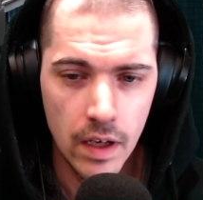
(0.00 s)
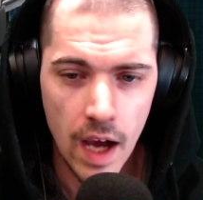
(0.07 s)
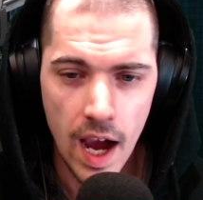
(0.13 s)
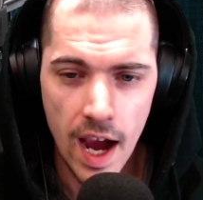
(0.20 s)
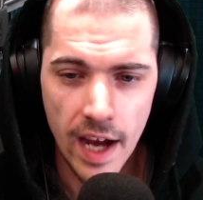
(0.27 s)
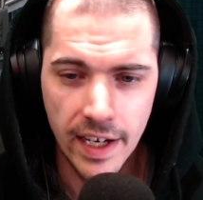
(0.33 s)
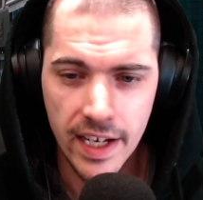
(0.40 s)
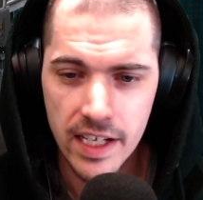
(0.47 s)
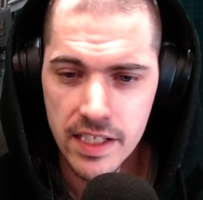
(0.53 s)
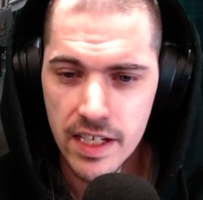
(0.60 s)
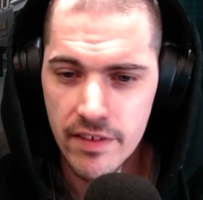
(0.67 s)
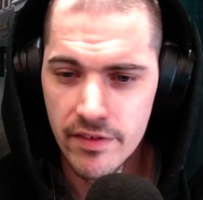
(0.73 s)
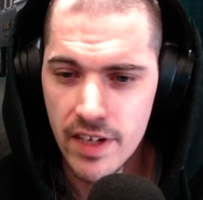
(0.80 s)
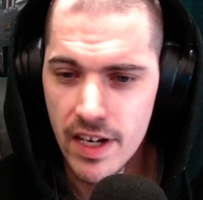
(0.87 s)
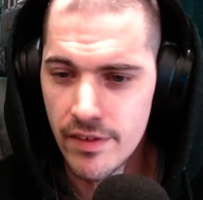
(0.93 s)
I guess
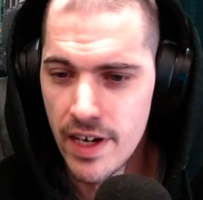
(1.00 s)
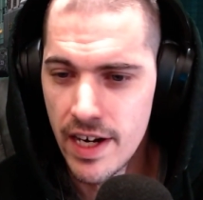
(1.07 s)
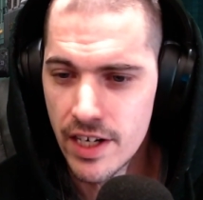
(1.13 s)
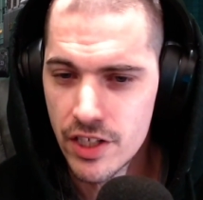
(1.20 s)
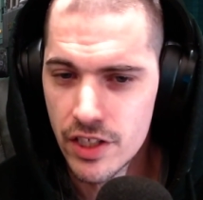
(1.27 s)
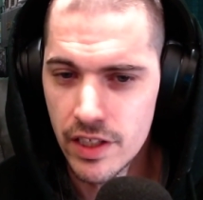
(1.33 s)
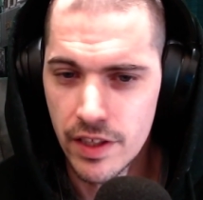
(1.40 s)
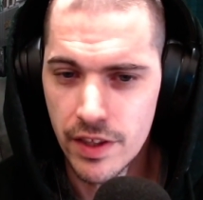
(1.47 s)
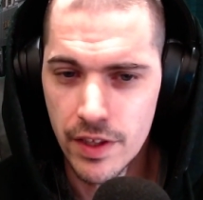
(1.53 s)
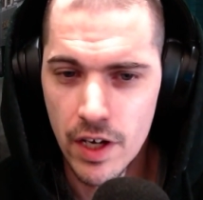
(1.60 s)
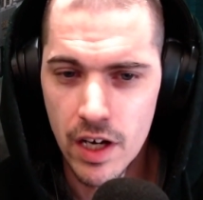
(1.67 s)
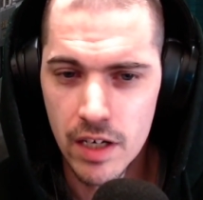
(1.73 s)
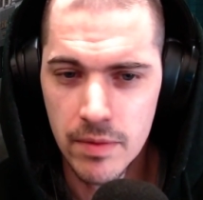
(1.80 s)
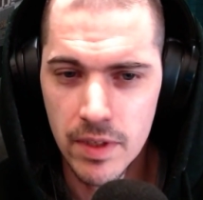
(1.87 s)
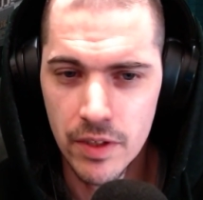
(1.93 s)
I've never actually
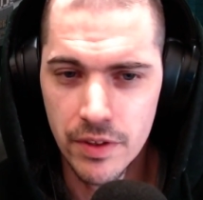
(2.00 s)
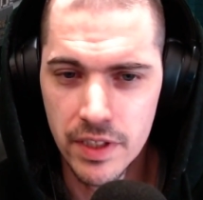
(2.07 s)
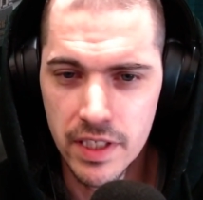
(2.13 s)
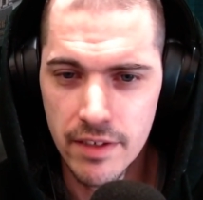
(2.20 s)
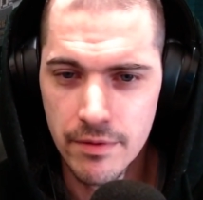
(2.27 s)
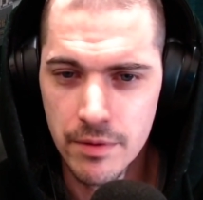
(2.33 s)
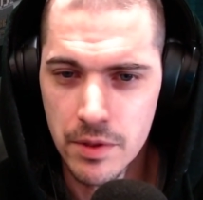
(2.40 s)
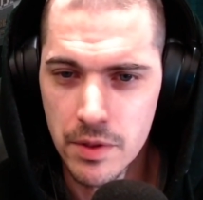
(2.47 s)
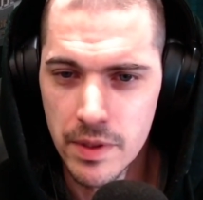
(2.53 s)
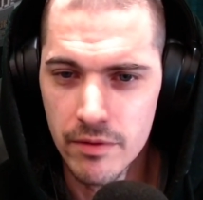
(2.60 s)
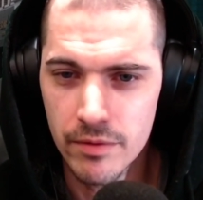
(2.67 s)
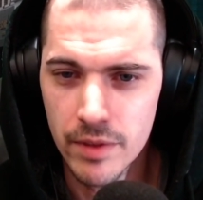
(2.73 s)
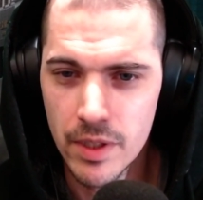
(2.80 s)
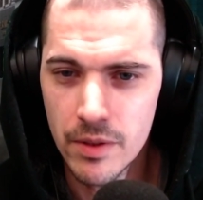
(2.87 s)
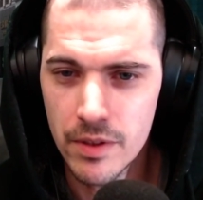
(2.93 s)
thought about the difference between a
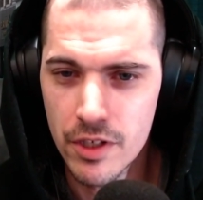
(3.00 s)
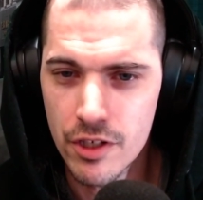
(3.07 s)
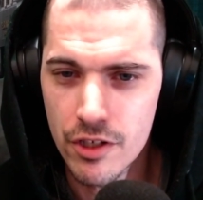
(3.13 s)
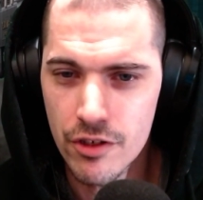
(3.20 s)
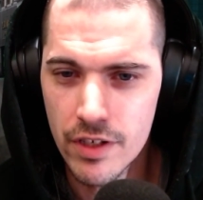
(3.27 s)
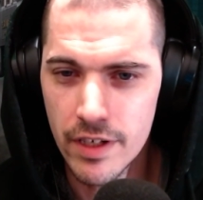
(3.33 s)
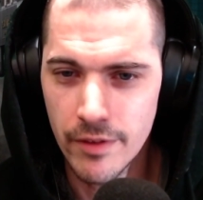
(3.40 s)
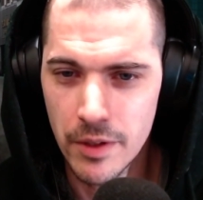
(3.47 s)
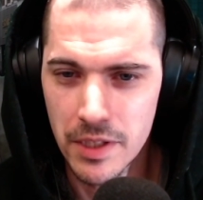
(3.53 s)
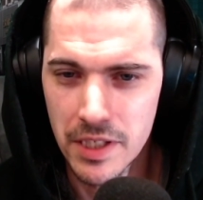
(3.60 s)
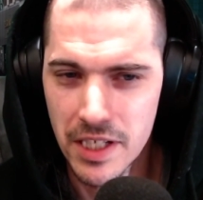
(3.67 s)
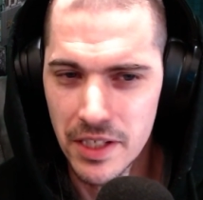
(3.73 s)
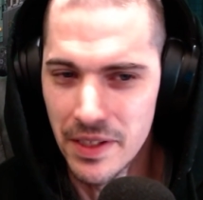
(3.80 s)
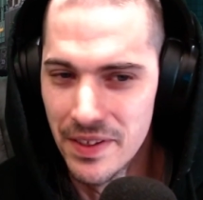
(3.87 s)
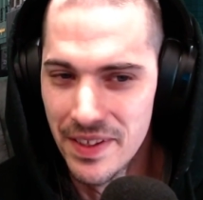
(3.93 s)
road and a street. I've always
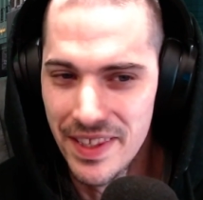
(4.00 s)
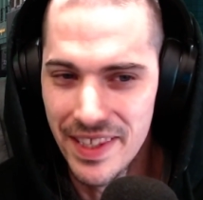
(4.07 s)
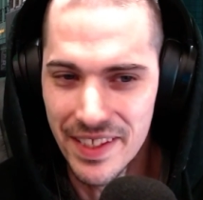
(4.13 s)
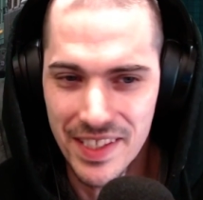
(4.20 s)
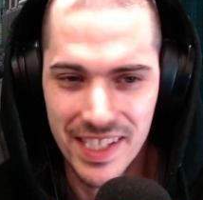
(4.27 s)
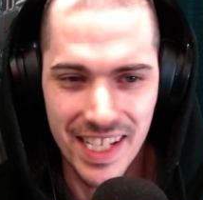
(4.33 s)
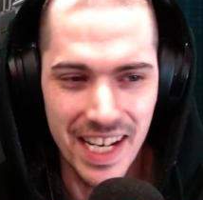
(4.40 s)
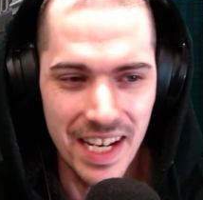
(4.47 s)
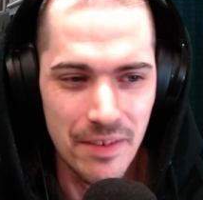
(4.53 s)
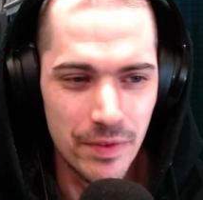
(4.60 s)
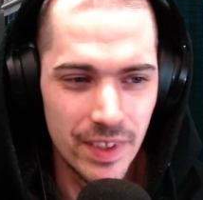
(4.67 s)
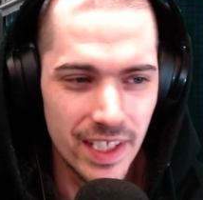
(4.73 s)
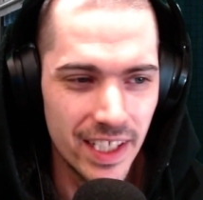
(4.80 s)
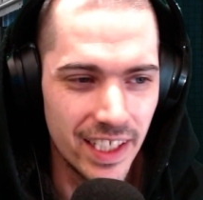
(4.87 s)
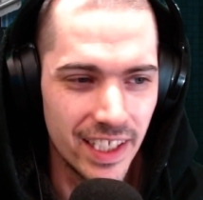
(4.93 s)
called them the same
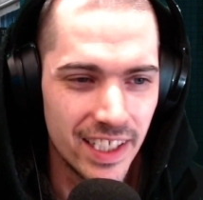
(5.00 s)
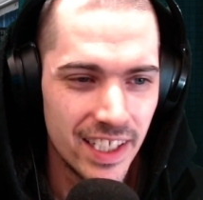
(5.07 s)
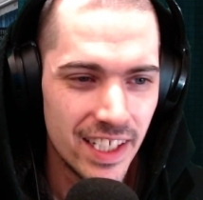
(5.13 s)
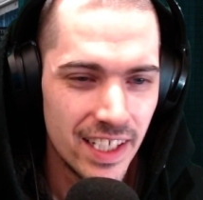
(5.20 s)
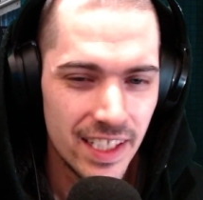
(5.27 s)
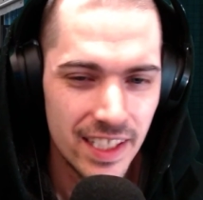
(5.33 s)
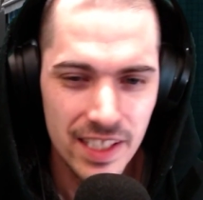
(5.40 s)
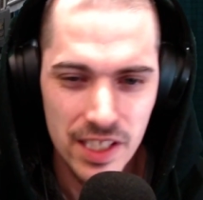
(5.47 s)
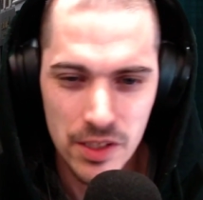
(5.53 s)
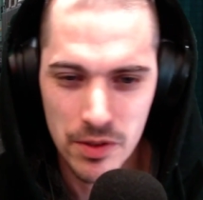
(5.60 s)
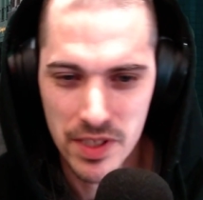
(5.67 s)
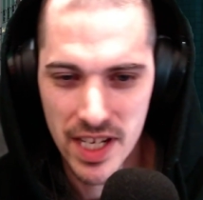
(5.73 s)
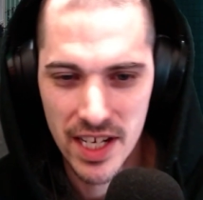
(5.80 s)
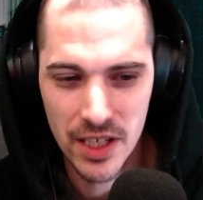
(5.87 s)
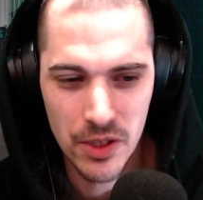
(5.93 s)
thing. So it's
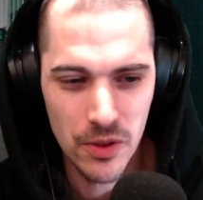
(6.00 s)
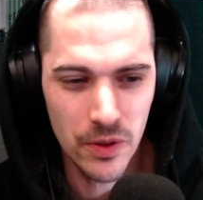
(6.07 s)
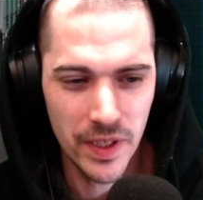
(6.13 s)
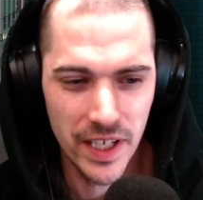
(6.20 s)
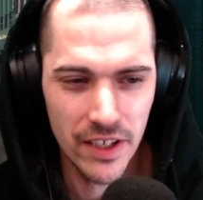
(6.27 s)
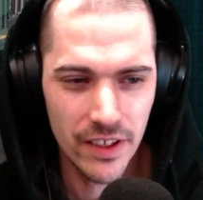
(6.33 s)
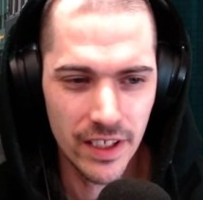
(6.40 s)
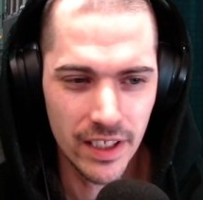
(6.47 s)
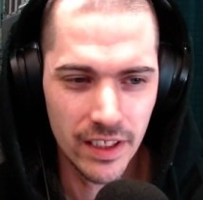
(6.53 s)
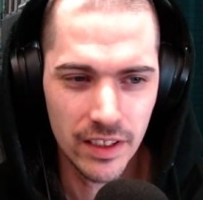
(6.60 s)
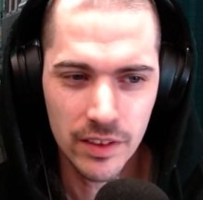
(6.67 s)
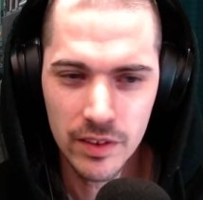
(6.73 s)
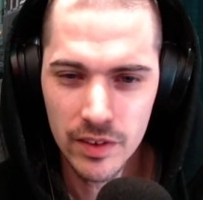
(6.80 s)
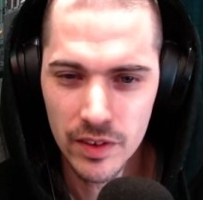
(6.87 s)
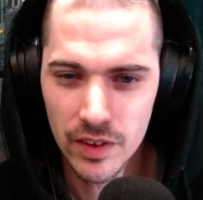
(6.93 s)
kind of cool hearing
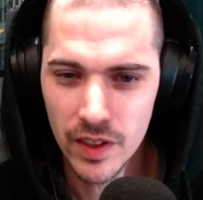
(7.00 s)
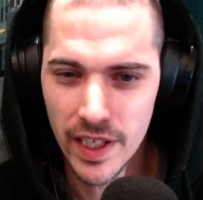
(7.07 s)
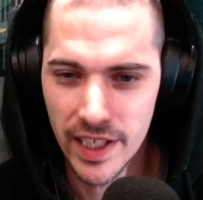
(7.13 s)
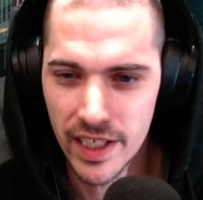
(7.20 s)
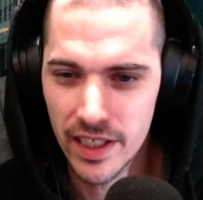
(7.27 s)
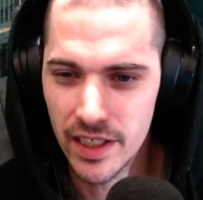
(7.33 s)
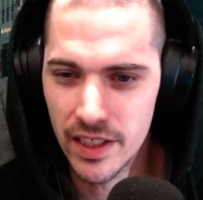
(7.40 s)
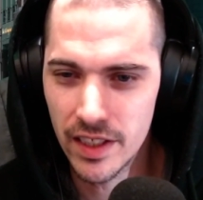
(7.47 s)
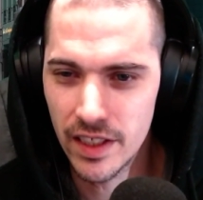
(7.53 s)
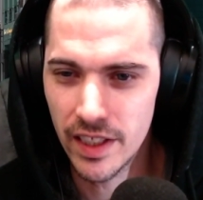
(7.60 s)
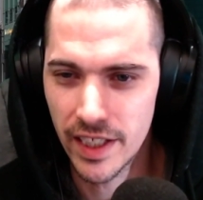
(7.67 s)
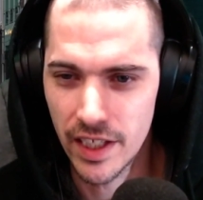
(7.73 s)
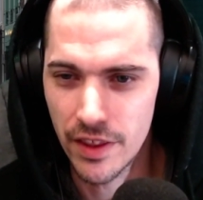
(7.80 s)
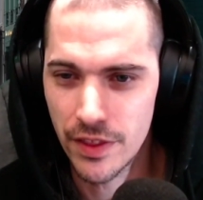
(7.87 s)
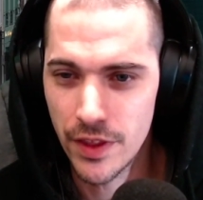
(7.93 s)
like
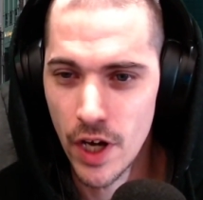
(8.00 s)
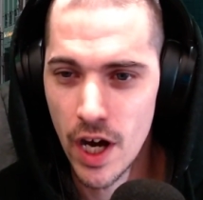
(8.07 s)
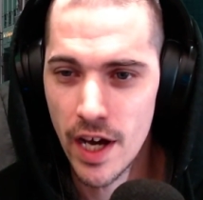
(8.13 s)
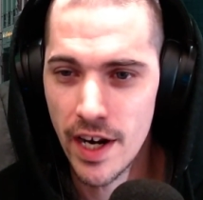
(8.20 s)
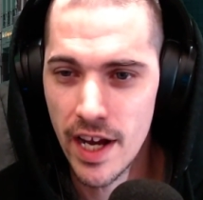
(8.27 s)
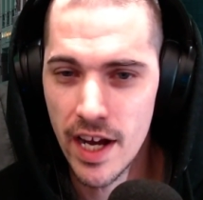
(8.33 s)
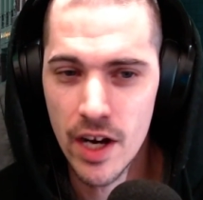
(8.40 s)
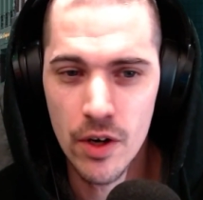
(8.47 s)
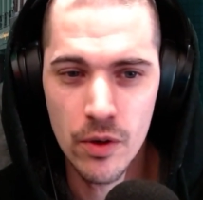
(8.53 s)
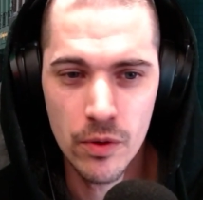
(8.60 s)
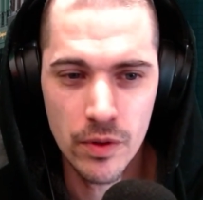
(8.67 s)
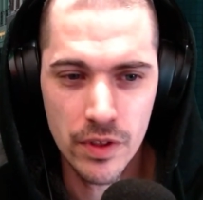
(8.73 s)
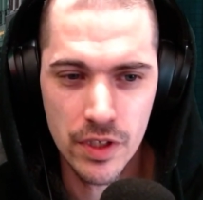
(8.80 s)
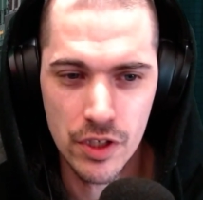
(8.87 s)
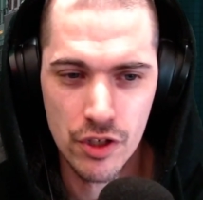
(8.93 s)
a thought out
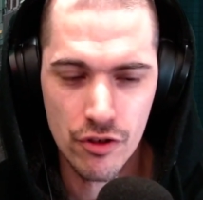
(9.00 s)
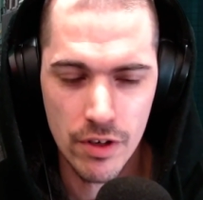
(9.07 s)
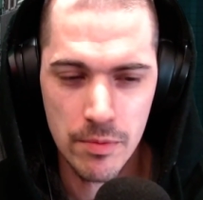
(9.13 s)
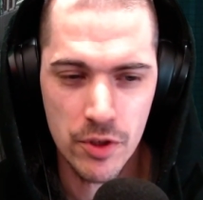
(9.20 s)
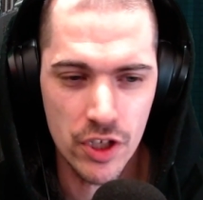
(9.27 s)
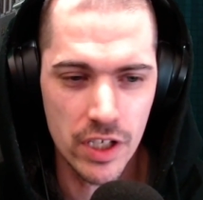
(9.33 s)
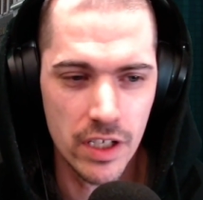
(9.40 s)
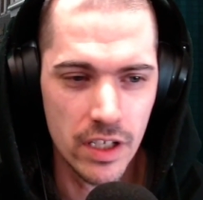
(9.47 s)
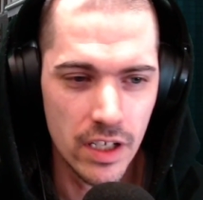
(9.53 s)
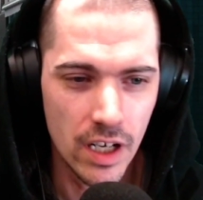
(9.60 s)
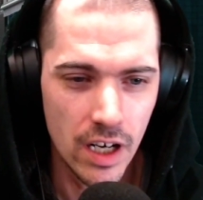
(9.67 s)
description